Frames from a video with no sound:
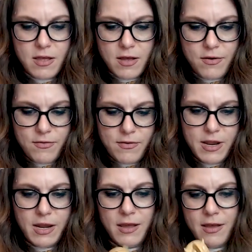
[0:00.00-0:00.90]

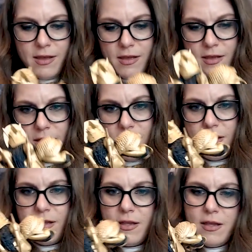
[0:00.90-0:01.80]
Alrighty.
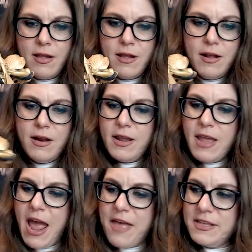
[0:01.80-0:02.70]

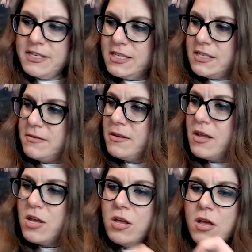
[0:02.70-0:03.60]
Yeah, this is
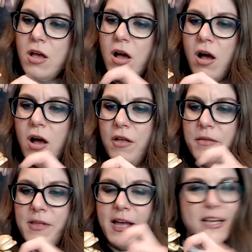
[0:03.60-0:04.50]
all the
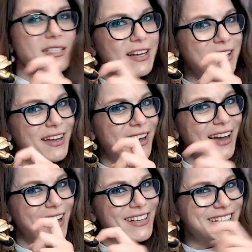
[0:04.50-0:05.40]
plastic.
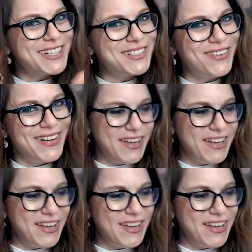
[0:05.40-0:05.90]
Looks like a toy.